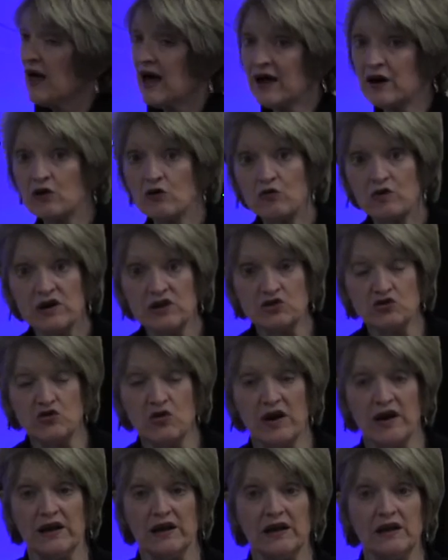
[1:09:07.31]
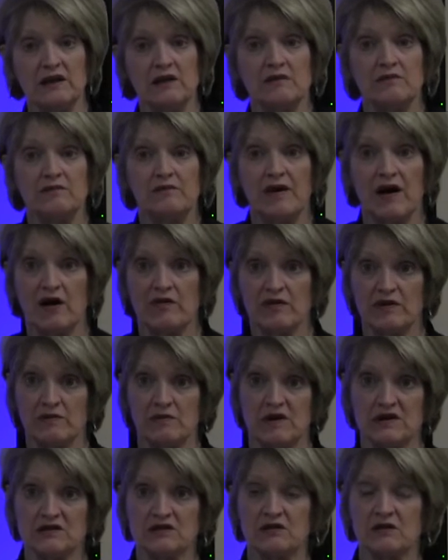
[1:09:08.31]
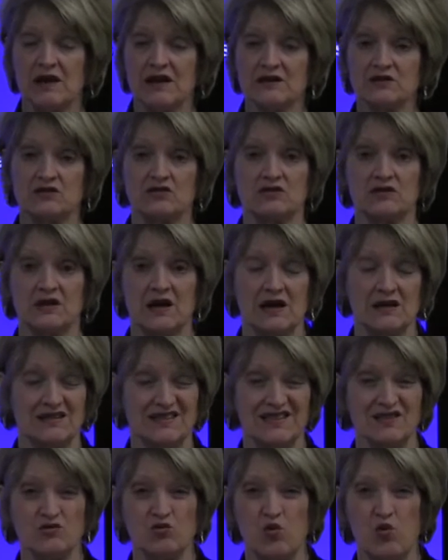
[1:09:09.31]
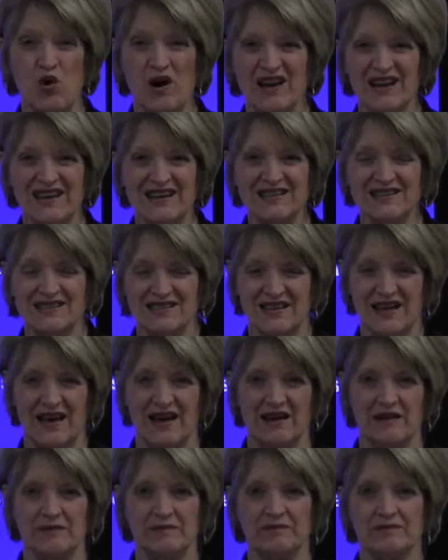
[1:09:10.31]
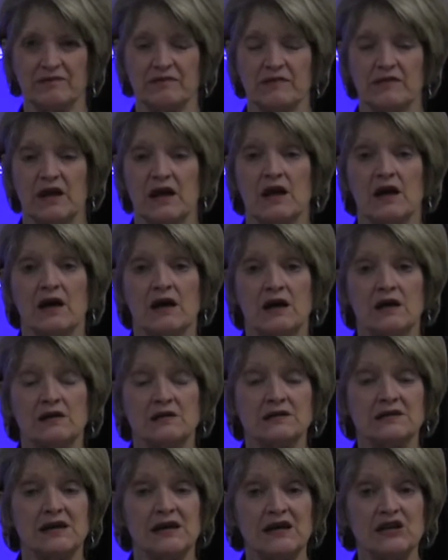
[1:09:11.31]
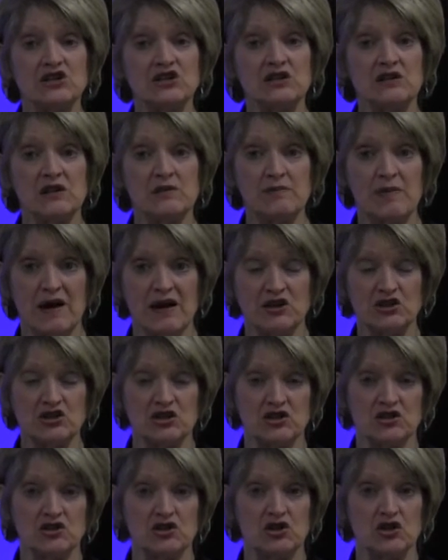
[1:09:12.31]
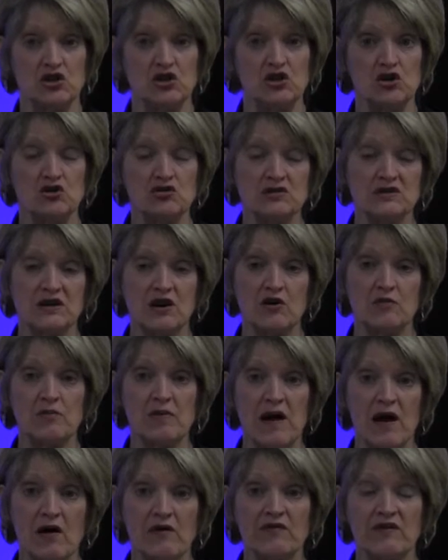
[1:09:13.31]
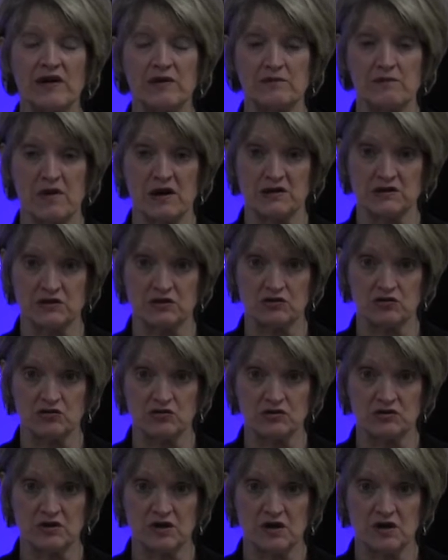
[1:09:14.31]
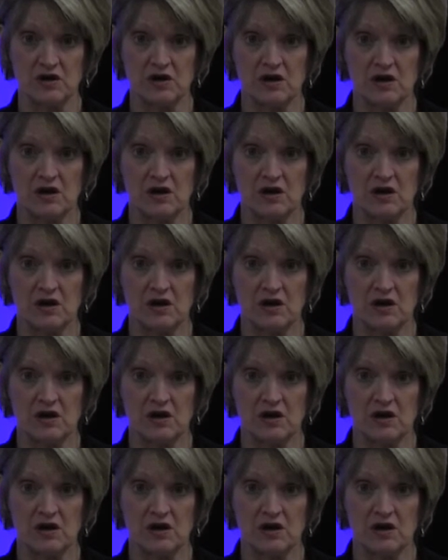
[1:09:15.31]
Bladder retraining, pelvic muscle exercises. What is that? It's teaching the patient to use their pelvic muscles